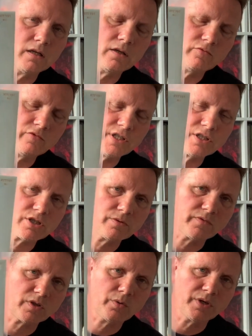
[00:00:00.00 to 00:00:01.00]
reissue of
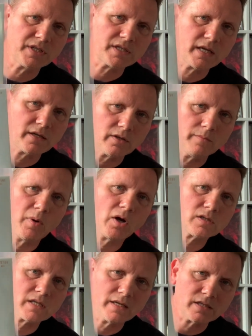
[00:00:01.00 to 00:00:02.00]
The Queen Is Dead on the box
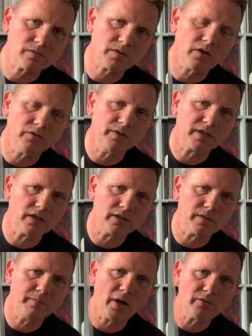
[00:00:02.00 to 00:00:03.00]
set, as on the
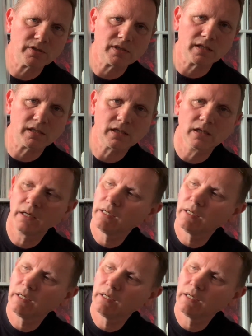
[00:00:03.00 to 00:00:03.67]
bonus disc.